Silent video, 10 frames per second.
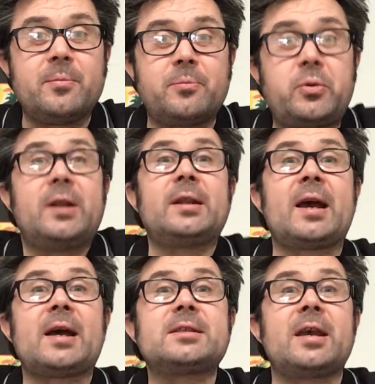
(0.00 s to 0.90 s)
Britain
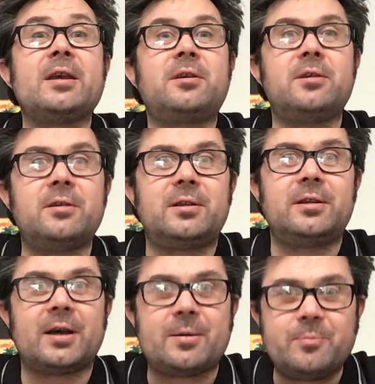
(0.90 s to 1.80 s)
has a good
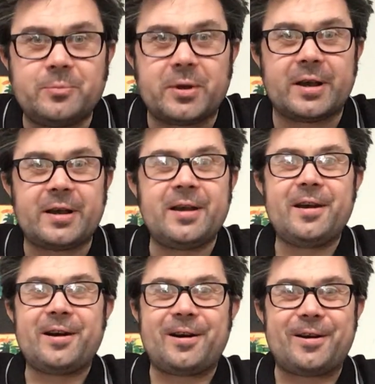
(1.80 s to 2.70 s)
number
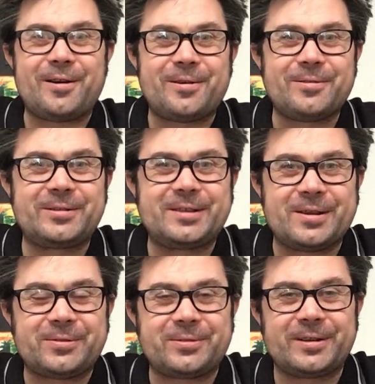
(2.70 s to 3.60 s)
of
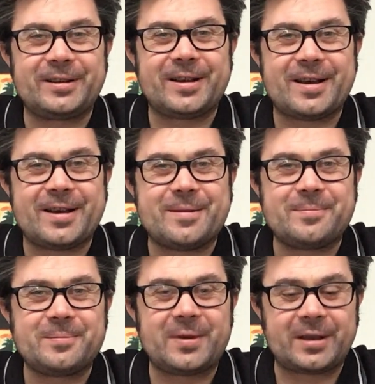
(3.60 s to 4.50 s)
different
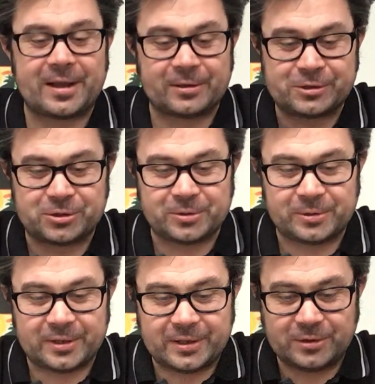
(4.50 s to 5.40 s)

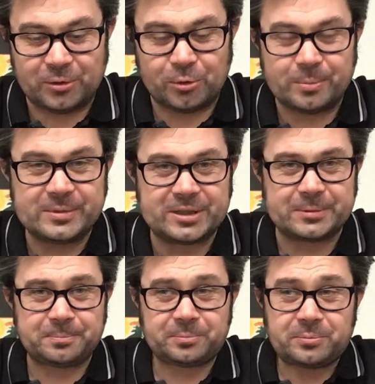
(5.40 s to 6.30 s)
cultural norms.
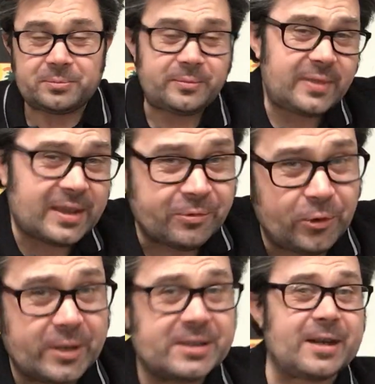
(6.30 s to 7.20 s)

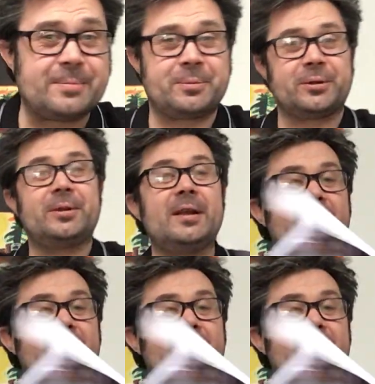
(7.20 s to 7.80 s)
For example,